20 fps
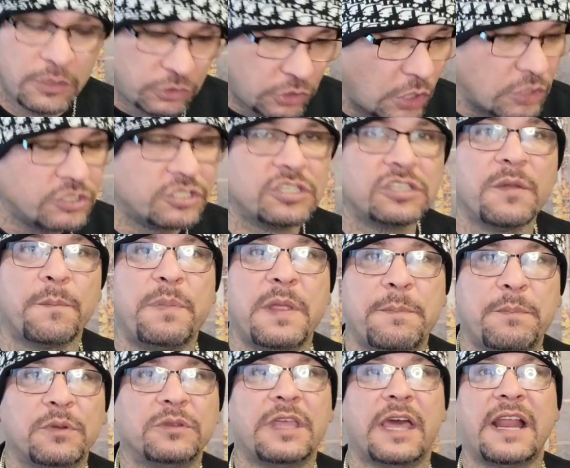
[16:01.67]
Those are the
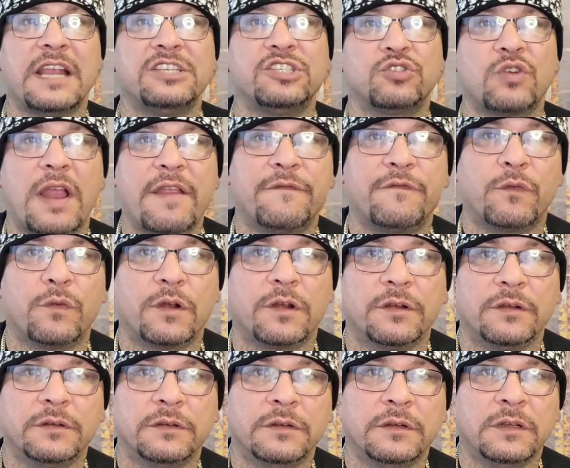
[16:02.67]
people that I strive for,
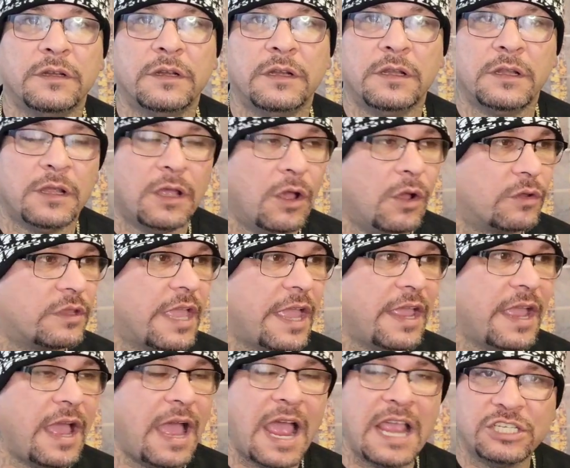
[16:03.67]

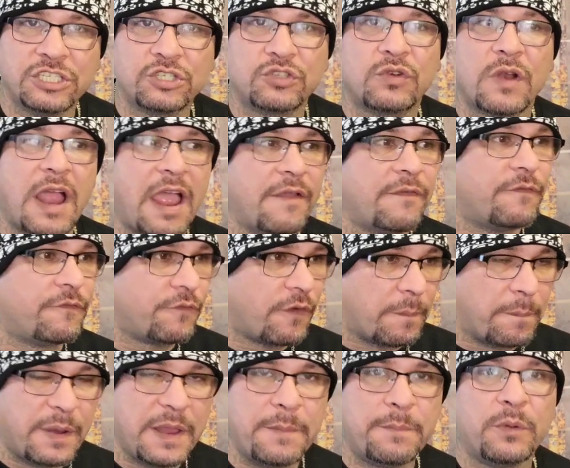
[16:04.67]
okay? I strive for
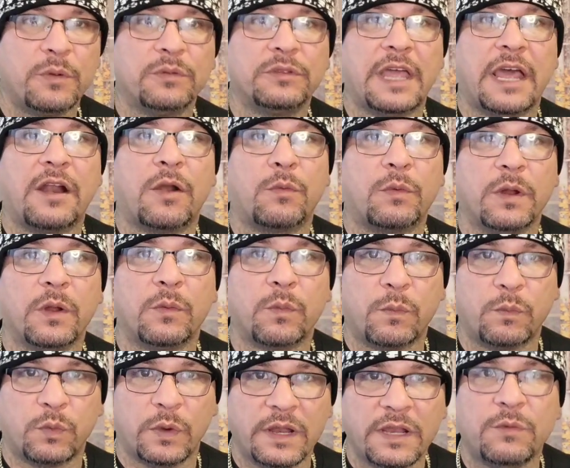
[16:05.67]
people that are
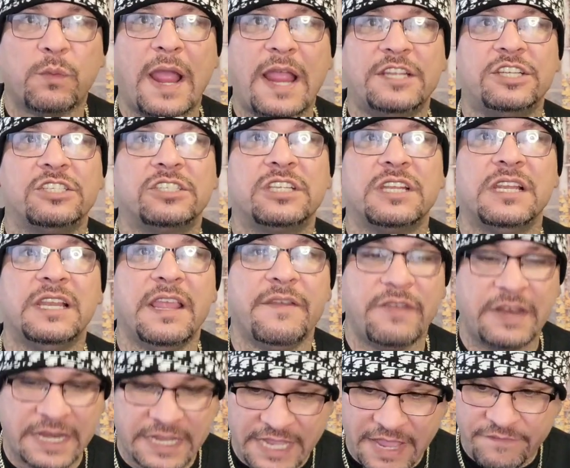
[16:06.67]
real, really righteously
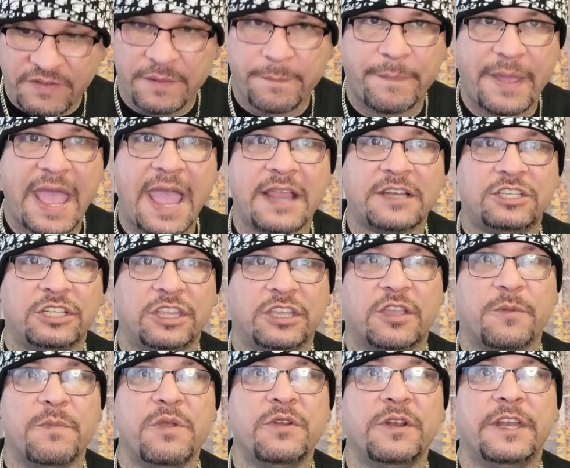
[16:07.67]
living and giving back to the
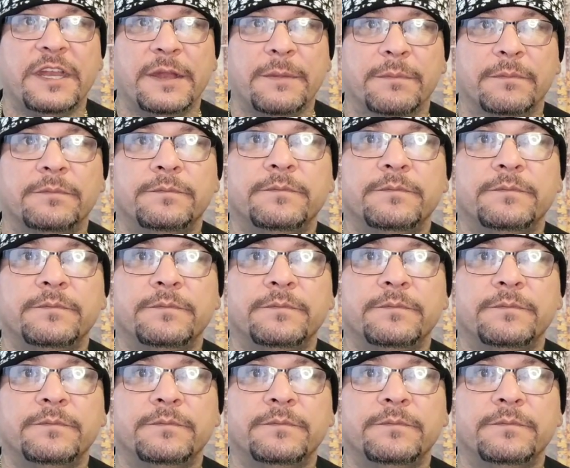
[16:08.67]
community.